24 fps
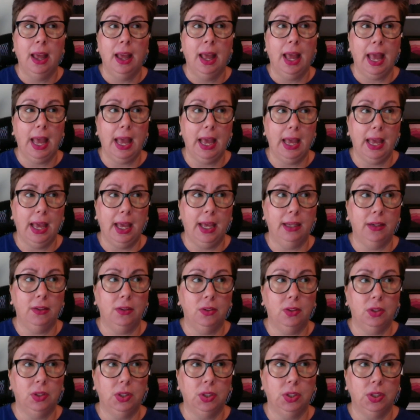
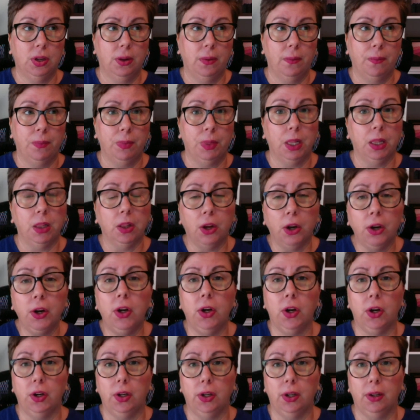and
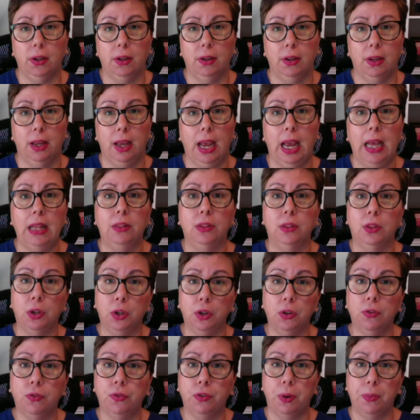learn
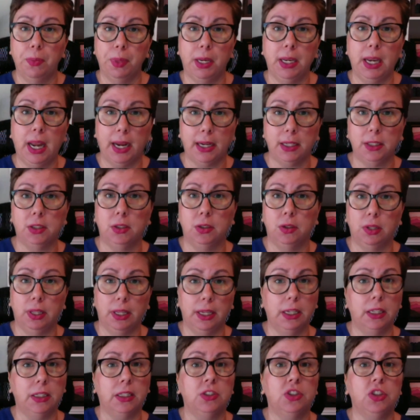learn from the next,
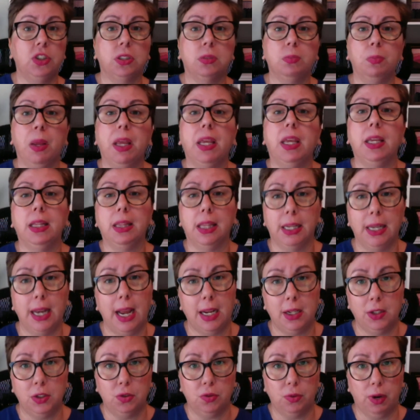like, just making the
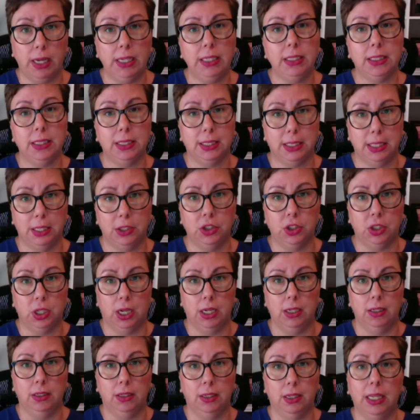next right
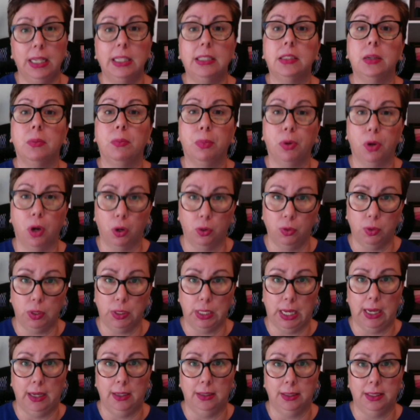decision. It's a
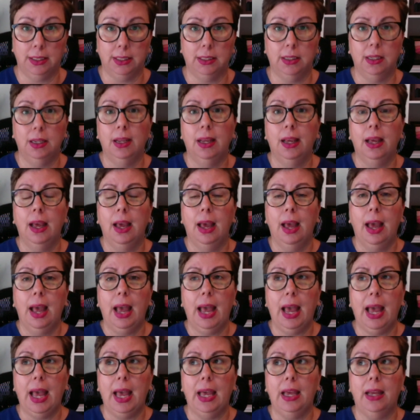process.
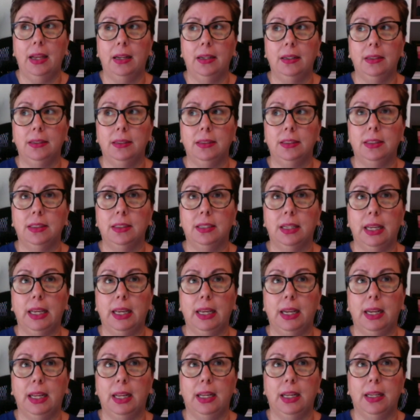And
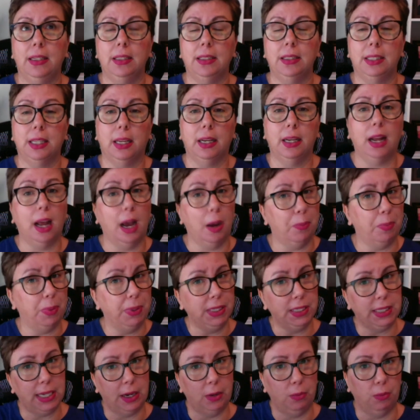it is an up
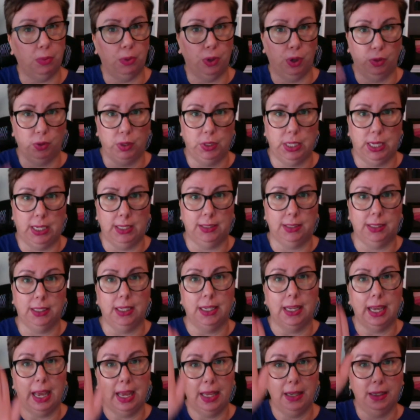and down process.
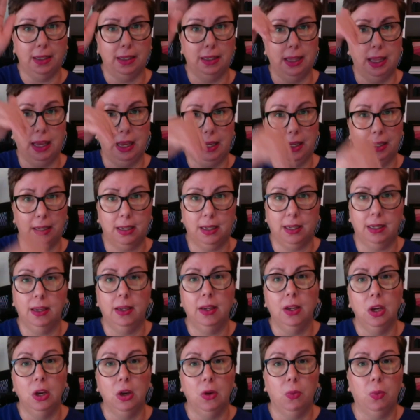Again, like
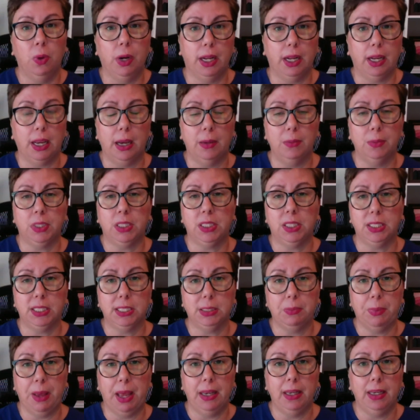when it comes to
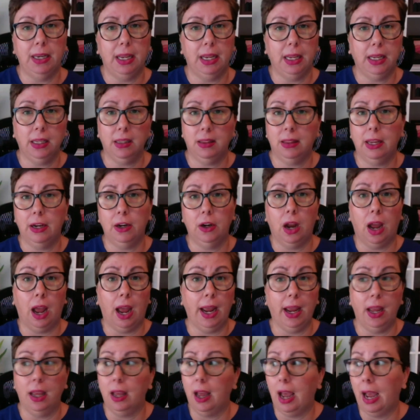spending,
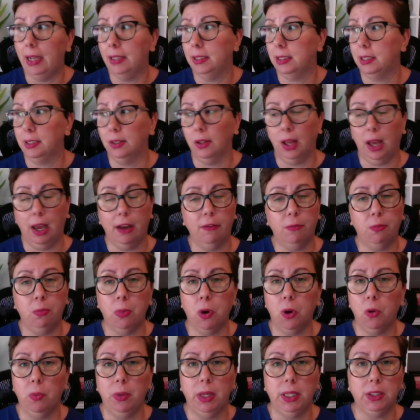I still have
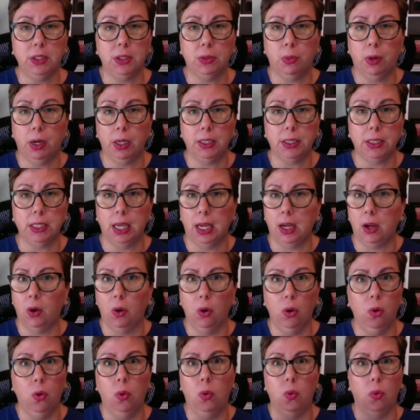moments where it's like,
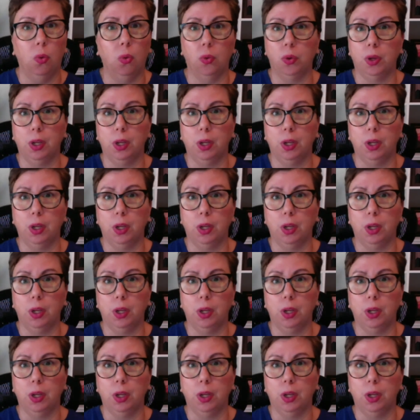"Oh,